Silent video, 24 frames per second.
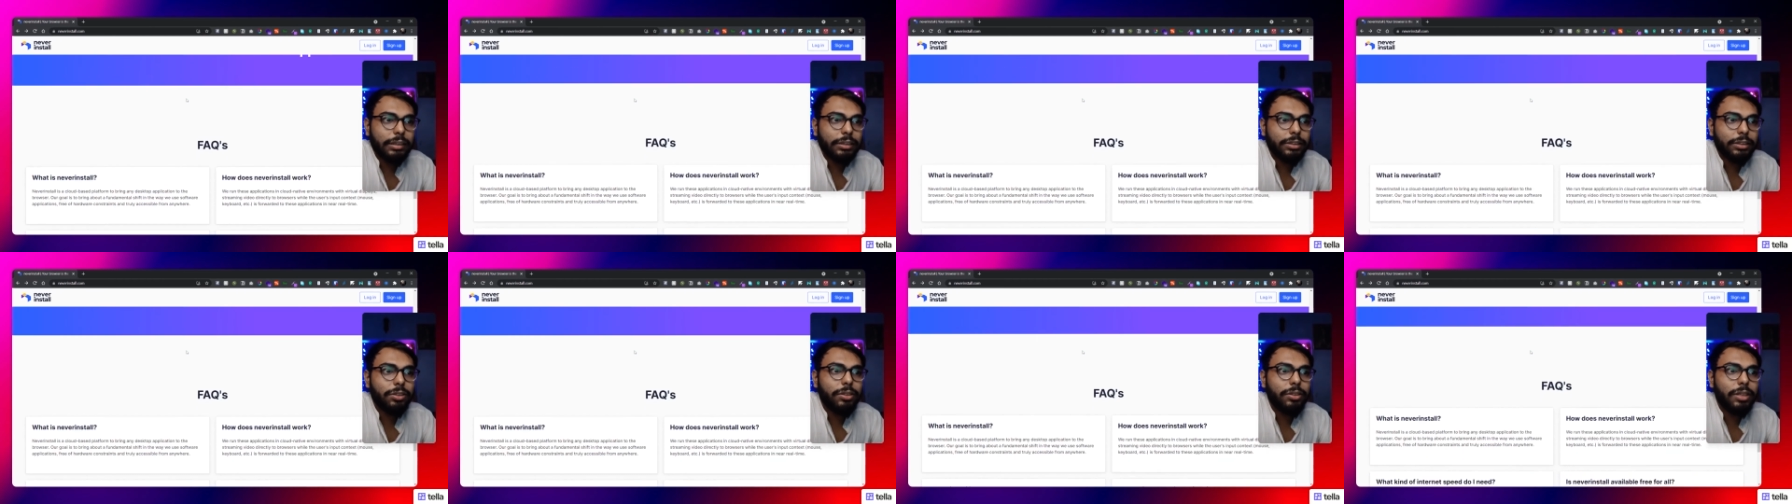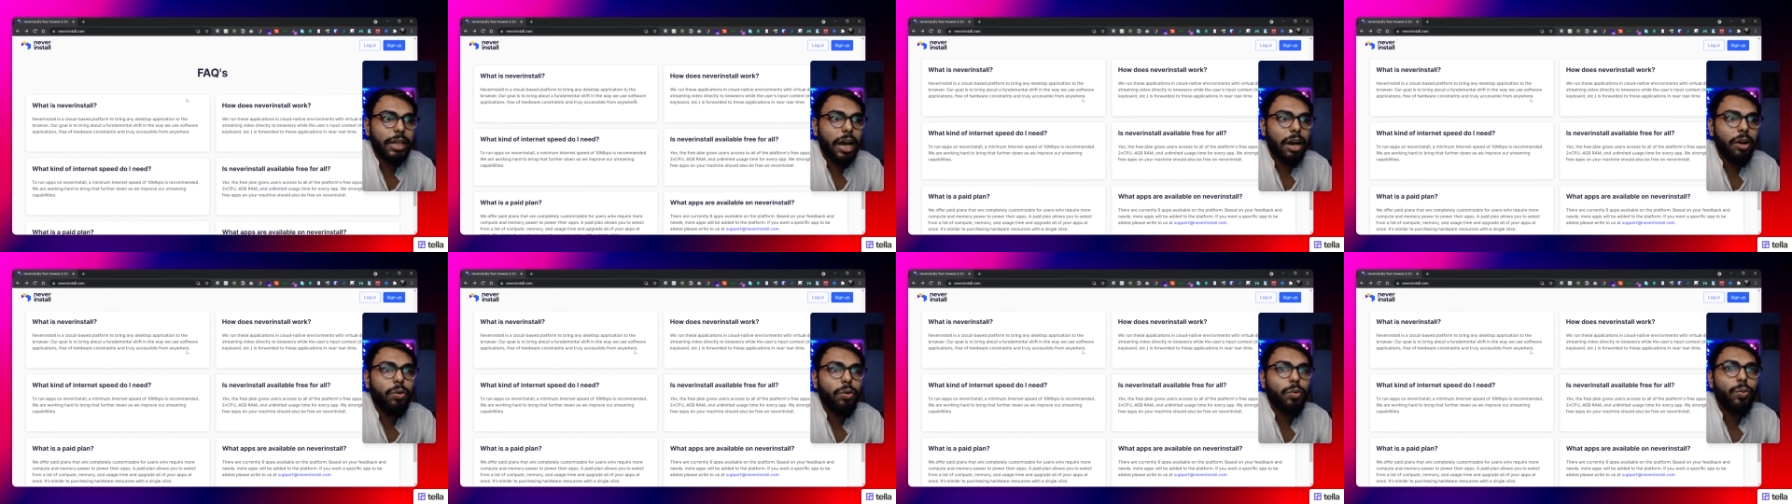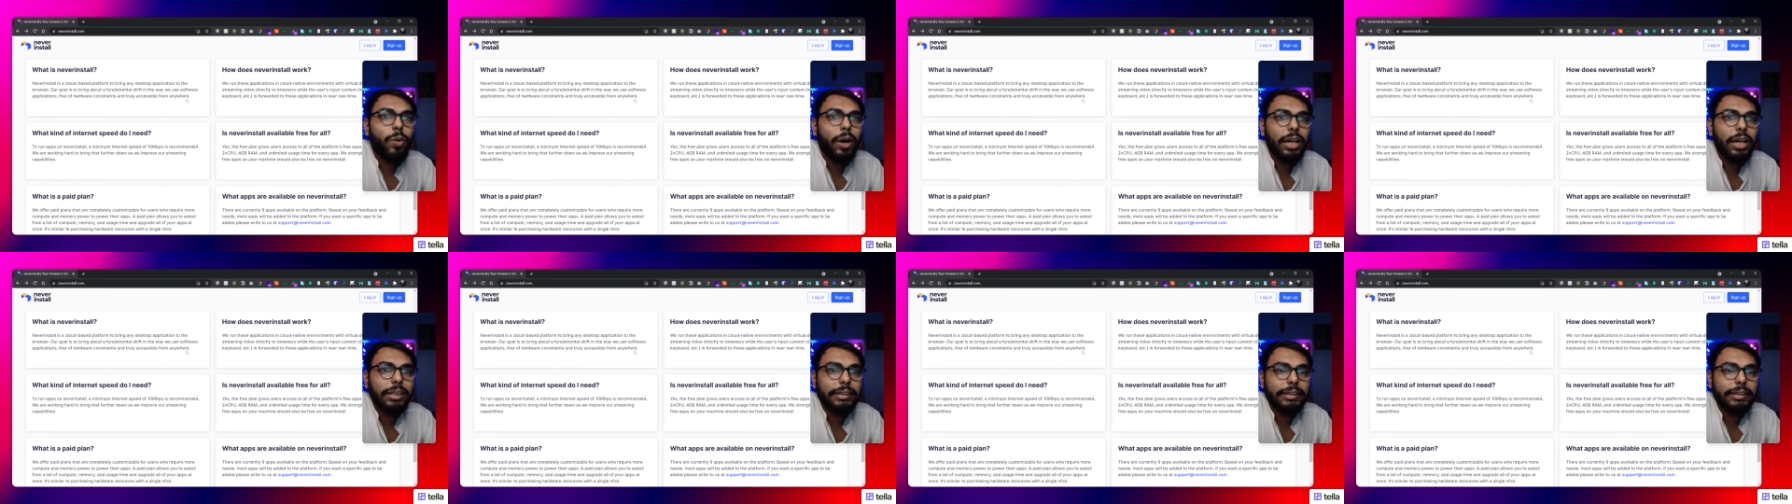So now
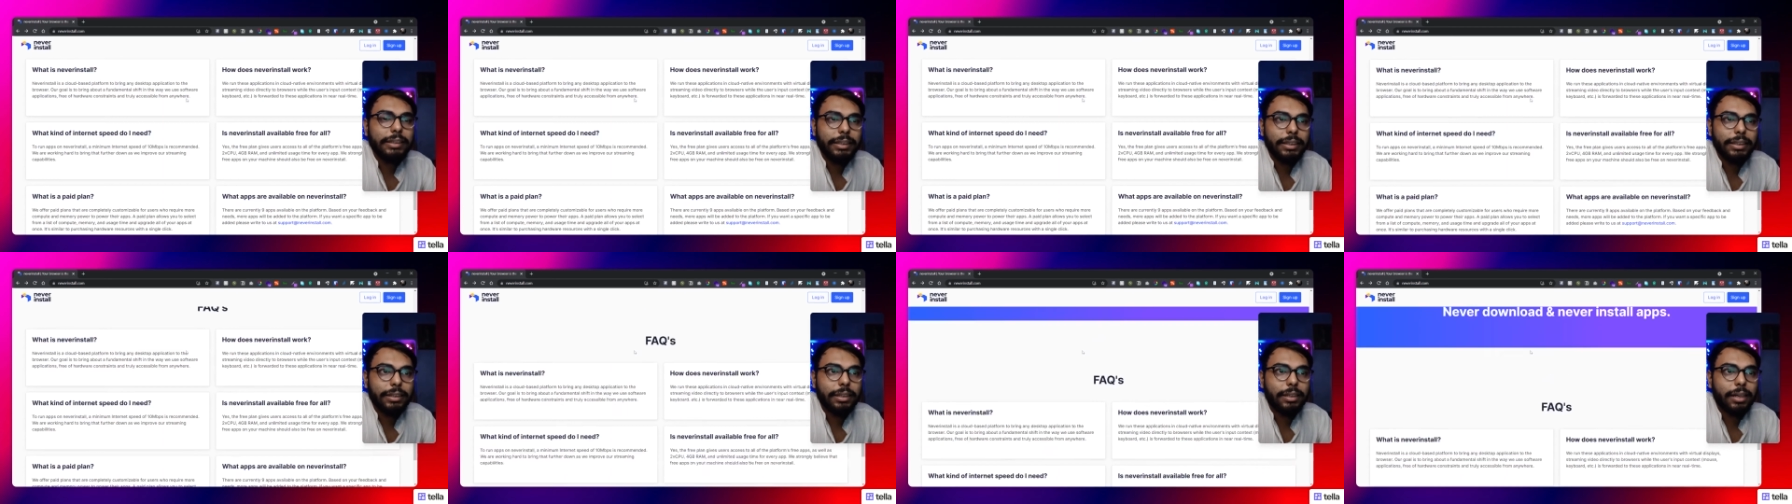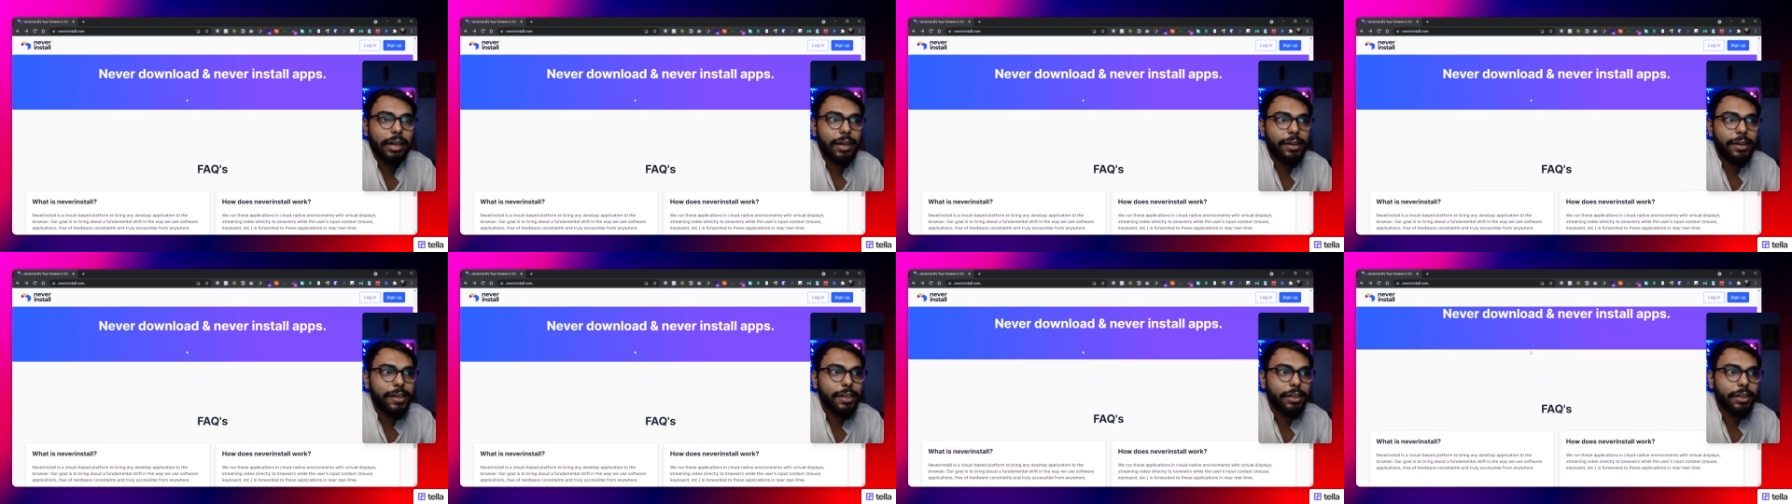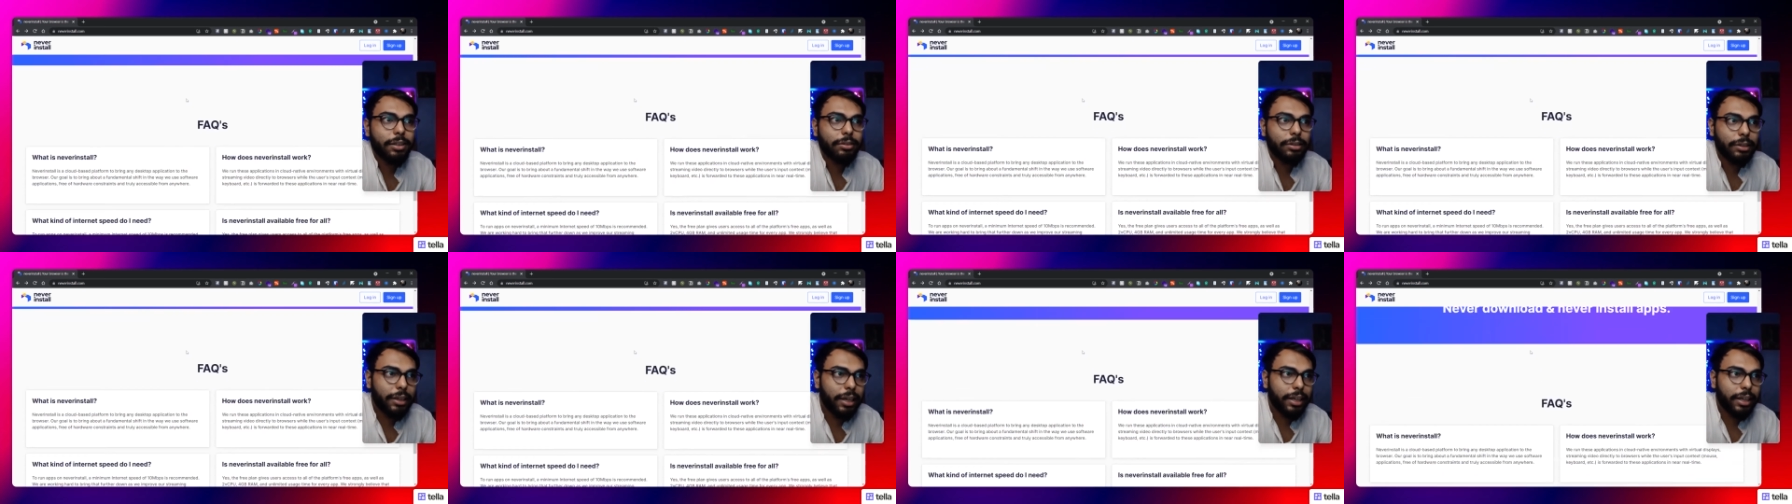what they're
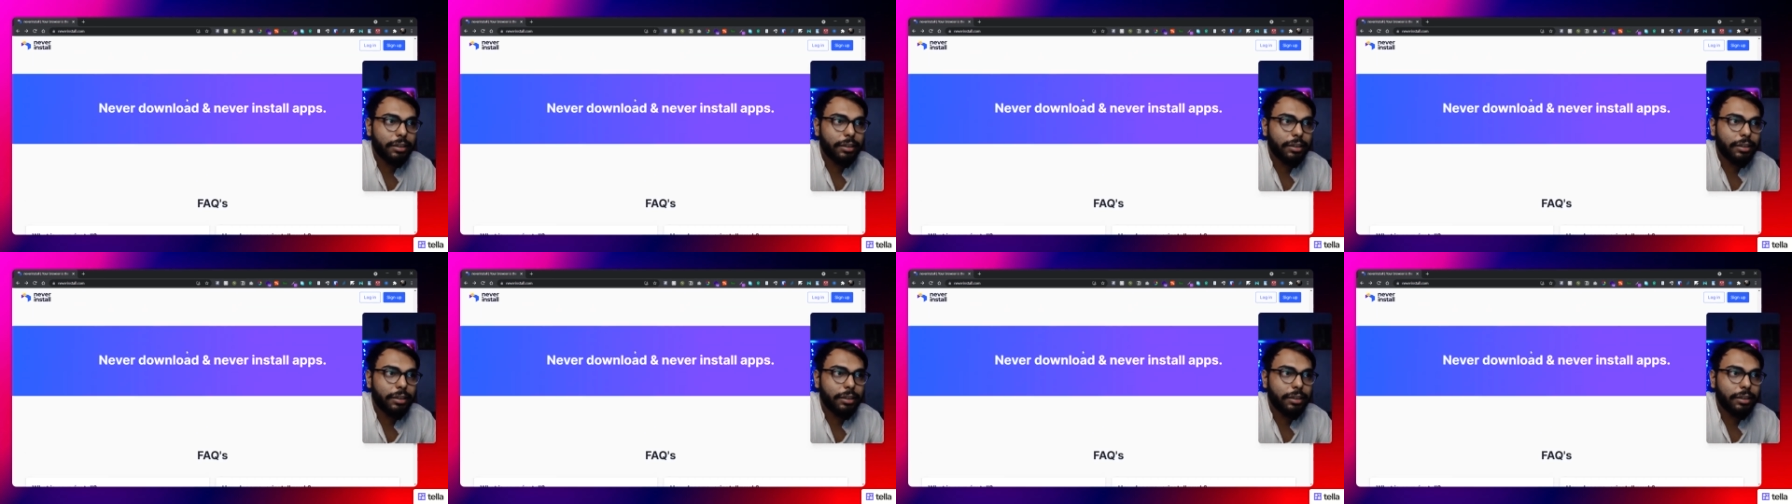cutting